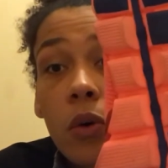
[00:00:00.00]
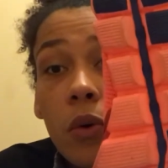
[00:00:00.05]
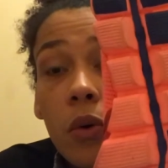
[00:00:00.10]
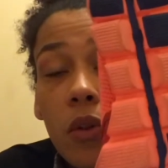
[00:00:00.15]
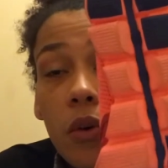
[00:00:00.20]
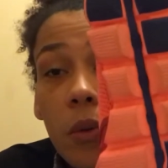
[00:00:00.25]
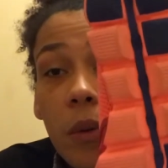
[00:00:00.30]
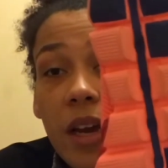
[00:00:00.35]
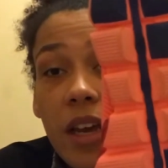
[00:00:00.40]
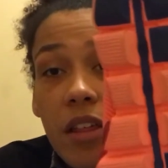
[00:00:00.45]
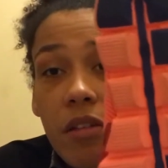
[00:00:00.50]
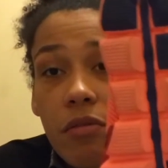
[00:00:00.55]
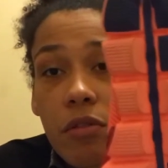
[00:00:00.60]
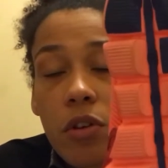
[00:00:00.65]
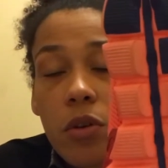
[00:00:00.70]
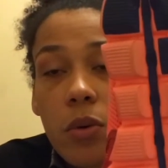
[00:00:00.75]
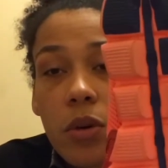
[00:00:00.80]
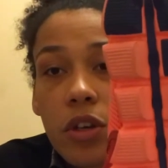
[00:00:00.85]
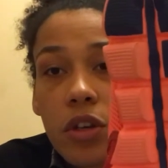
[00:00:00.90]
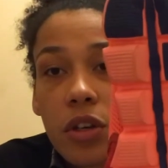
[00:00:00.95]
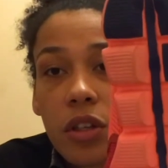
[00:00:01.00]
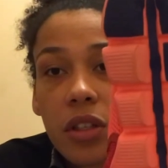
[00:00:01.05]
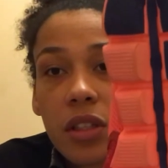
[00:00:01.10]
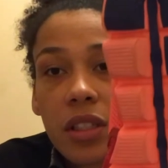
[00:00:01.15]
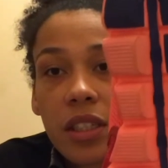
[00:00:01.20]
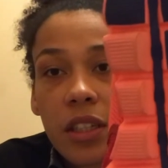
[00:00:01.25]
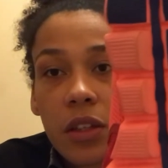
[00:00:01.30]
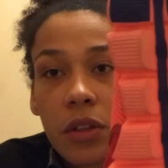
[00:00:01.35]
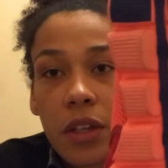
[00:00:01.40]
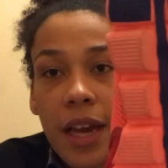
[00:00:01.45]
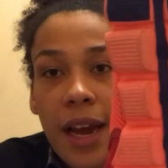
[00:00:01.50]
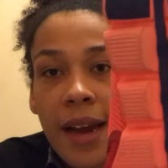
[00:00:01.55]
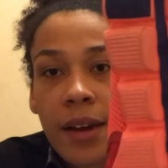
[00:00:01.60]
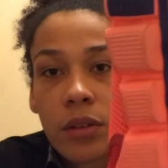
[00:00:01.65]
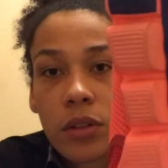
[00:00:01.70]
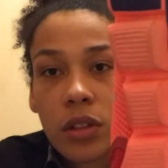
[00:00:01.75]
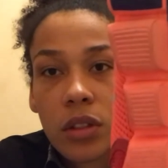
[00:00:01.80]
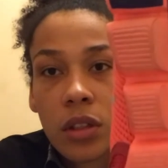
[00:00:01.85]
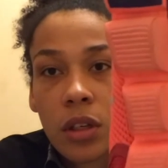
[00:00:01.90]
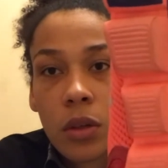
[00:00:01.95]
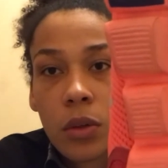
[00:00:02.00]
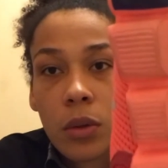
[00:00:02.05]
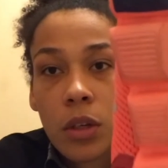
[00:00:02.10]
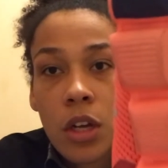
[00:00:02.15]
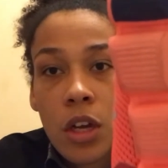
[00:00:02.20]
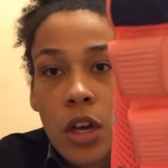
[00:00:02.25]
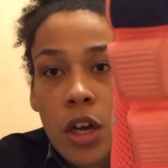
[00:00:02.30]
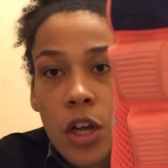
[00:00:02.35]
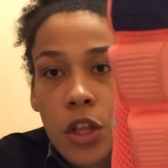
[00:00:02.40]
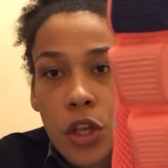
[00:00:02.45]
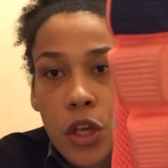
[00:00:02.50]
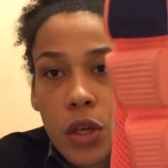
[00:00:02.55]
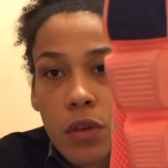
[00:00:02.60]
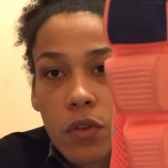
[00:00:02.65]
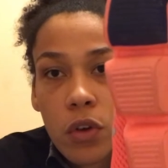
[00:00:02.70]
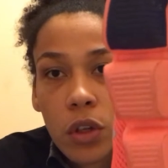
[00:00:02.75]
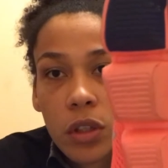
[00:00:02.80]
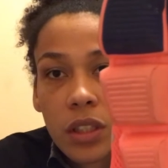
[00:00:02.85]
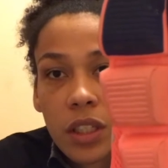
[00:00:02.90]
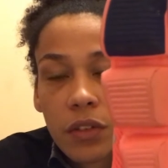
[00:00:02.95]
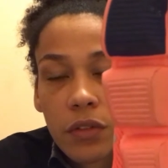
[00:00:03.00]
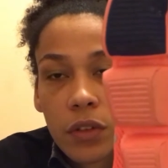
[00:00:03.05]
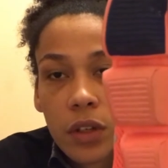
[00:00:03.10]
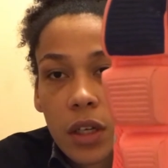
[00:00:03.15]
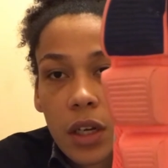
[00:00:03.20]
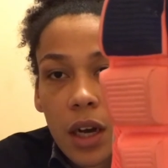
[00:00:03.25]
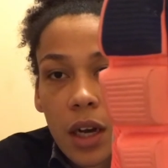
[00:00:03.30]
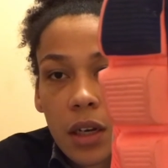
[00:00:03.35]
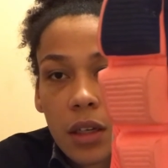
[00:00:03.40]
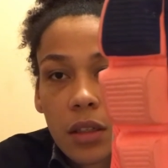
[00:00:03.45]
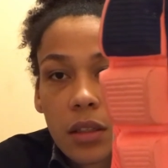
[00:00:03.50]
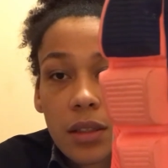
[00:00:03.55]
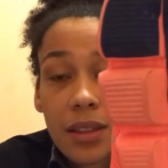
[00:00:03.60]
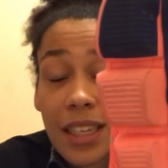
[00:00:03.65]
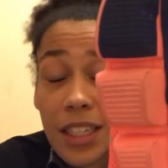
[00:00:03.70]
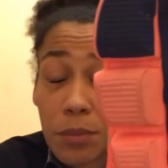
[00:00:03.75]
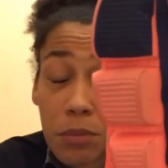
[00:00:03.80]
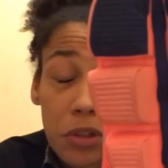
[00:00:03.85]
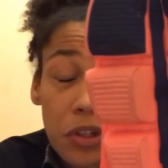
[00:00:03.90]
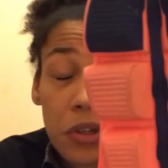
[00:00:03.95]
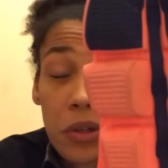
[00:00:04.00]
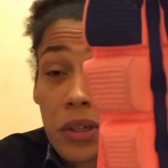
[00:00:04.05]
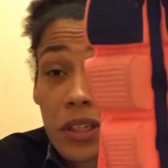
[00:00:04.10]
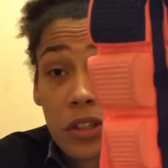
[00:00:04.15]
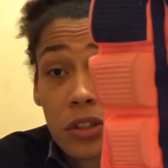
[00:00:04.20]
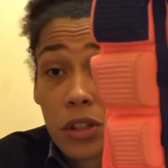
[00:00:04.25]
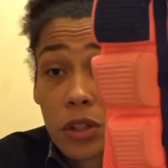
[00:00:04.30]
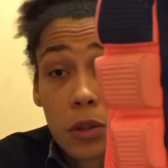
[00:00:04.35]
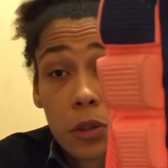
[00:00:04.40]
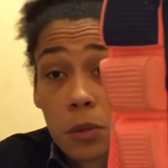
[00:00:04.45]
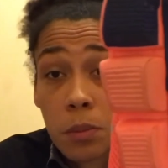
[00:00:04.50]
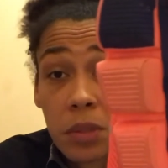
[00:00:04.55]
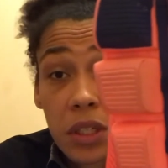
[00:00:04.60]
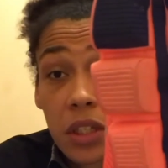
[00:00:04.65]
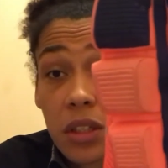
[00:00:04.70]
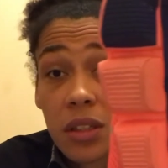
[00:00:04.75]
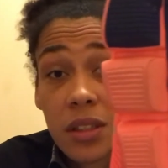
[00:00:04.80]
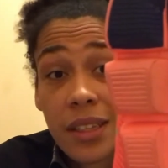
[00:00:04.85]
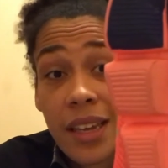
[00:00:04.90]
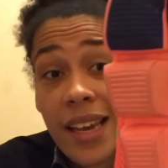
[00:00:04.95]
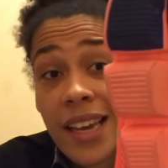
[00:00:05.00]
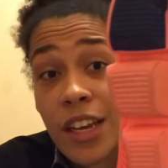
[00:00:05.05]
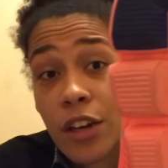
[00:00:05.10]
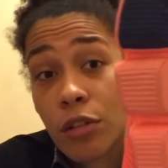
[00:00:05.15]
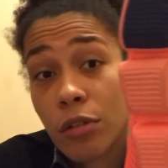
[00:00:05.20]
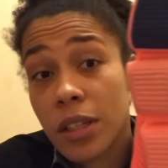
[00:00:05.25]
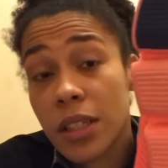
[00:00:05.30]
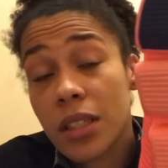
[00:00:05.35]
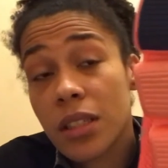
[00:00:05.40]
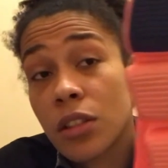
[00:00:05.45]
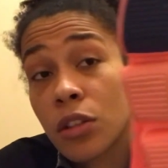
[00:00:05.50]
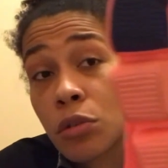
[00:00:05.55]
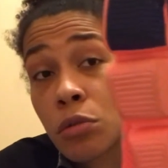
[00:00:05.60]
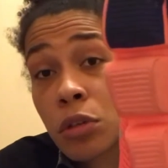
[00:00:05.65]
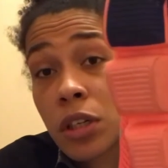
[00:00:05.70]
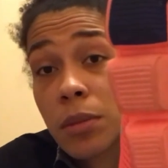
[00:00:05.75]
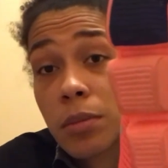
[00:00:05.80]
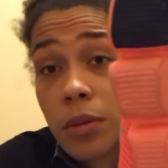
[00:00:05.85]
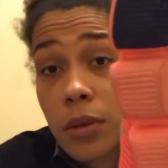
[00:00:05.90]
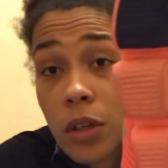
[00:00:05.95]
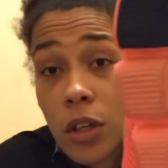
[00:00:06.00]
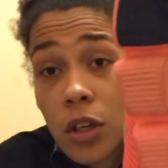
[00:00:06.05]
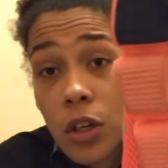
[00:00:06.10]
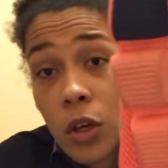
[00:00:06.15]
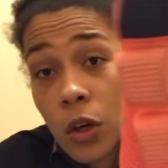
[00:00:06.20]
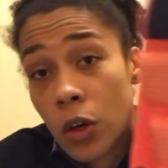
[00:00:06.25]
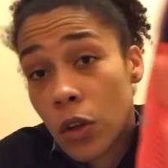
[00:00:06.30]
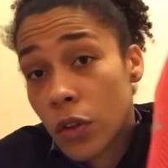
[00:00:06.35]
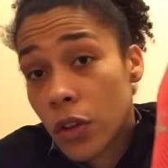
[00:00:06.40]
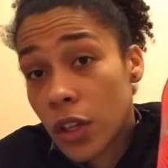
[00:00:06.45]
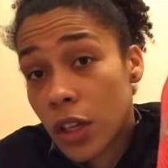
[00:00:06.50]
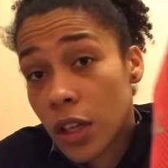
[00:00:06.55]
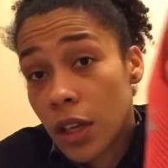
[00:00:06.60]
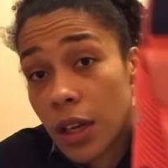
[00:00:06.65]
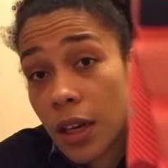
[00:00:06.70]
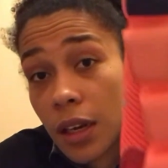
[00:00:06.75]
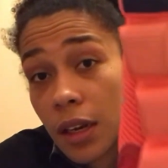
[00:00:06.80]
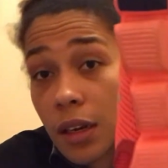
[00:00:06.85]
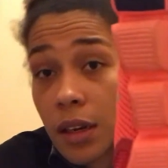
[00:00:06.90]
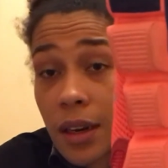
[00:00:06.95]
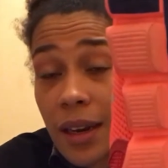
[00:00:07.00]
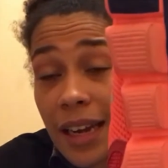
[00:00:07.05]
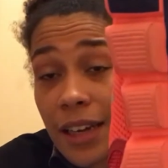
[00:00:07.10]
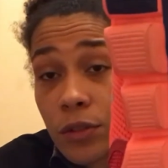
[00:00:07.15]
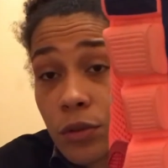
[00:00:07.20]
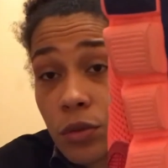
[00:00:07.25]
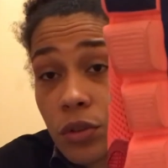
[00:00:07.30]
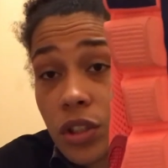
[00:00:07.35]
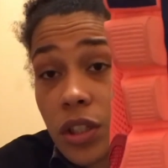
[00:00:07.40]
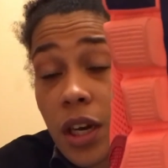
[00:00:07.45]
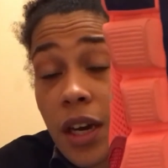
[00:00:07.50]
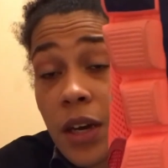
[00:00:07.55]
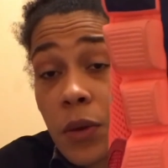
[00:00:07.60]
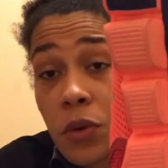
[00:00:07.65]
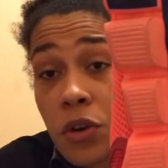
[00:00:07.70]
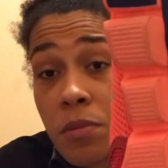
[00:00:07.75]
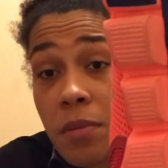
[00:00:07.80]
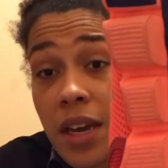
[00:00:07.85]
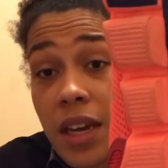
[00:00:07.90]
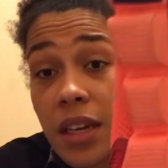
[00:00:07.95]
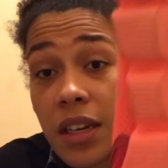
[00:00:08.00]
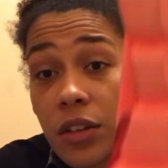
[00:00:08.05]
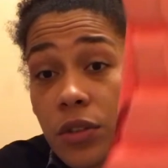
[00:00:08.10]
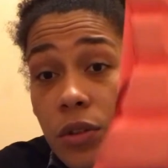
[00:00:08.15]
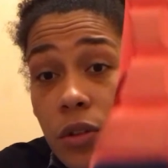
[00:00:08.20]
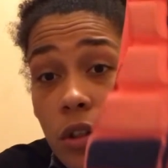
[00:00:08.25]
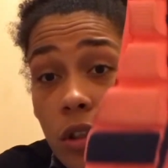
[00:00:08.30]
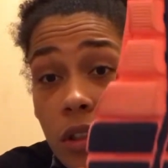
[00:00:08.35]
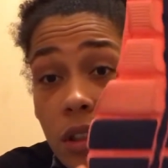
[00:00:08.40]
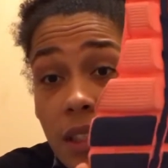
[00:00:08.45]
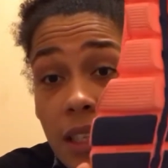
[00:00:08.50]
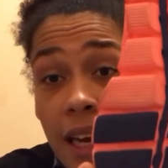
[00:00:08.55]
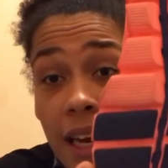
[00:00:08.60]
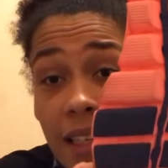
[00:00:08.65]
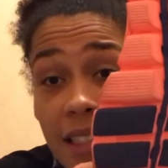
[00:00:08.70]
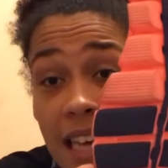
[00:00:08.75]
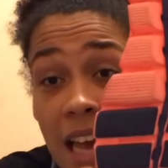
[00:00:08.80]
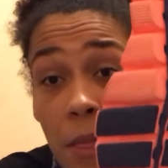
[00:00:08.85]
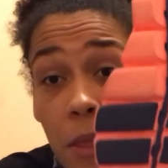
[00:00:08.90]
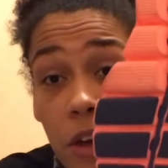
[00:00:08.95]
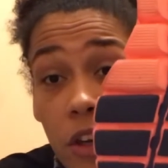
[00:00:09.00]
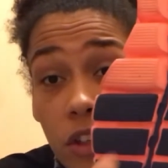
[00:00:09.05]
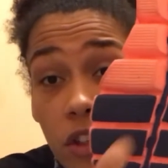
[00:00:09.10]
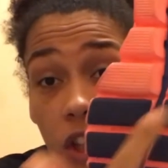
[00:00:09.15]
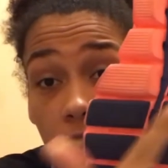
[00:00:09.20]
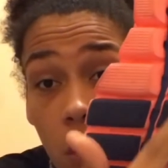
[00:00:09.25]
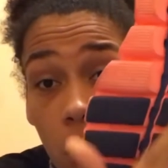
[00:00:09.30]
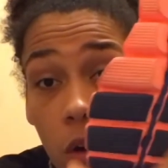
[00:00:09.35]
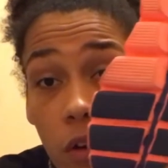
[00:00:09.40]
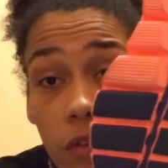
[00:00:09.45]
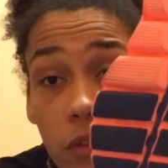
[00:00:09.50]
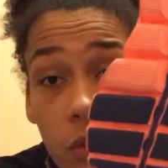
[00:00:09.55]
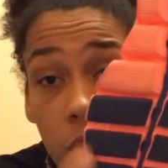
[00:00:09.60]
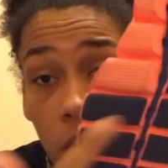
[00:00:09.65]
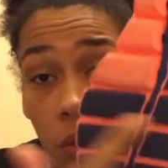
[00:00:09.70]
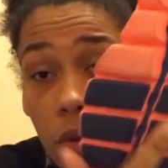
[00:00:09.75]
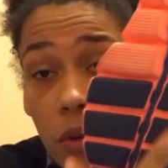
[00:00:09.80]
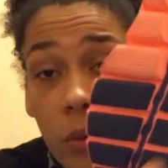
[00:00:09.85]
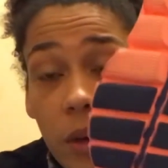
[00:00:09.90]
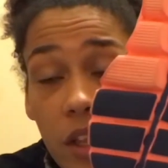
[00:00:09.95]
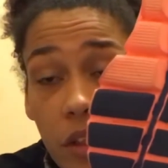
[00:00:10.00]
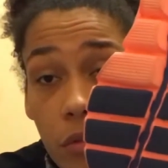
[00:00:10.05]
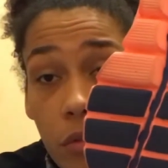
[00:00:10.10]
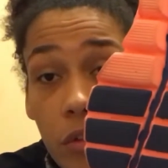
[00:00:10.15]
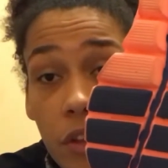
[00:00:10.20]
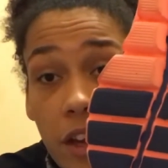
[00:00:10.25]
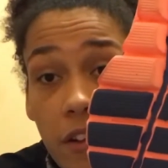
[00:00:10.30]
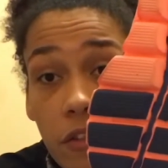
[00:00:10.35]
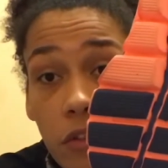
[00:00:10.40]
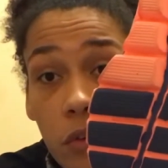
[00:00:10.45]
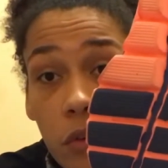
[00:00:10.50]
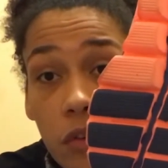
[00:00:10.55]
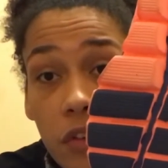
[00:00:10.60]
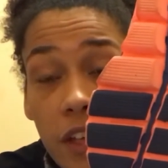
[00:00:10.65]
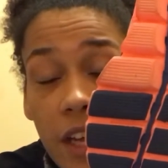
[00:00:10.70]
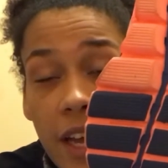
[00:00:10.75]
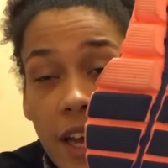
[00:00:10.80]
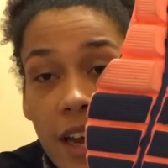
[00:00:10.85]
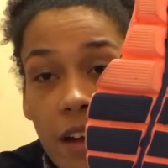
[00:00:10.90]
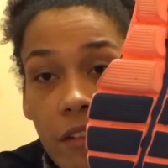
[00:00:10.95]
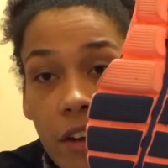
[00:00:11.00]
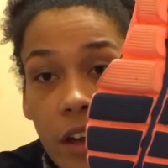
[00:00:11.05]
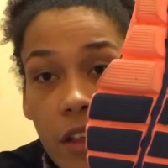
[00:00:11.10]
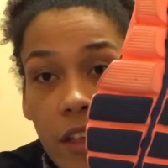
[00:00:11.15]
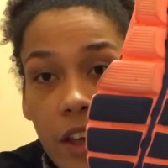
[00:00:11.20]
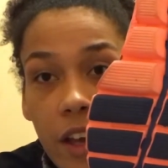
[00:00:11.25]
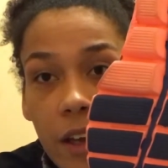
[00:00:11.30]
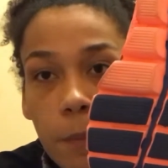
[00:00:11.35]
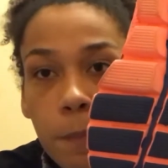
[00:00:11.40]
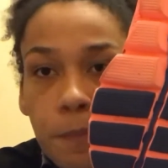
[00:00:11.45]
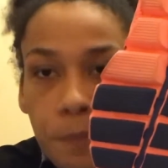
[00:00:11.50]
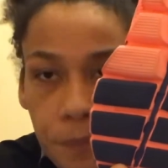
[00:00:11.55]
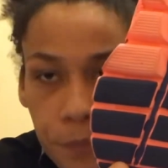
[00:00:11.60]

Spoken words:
all the way through, and you can see on the outsole that you've got different colours, and that's purely just because they're increasing the grip on the lateral side when you're making for contact, and then at toe off all the way through that forefoot area there.